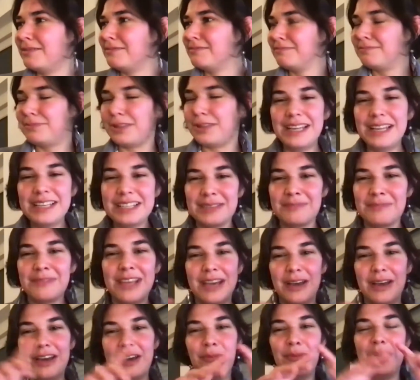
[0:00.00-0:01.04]
plate,
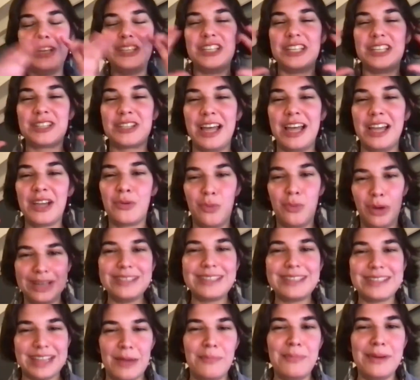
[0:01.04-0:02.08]
which is like one
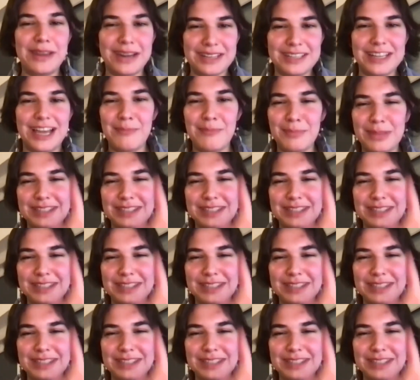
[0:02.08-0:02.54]
step at a time.